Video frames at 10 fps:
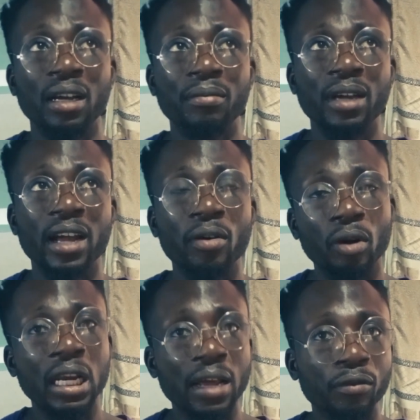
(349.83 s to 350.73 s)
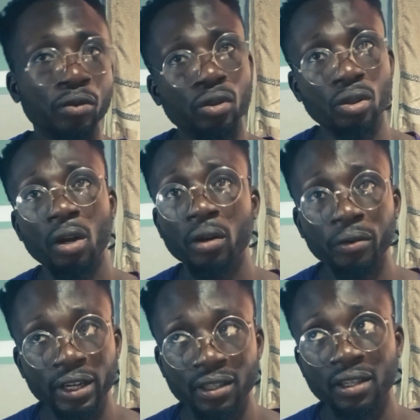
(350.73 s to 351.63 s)
error level to
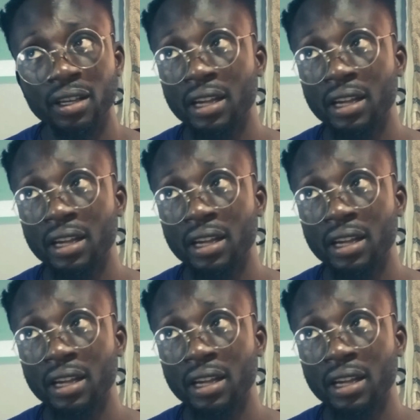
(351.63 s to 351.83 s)
tolerate,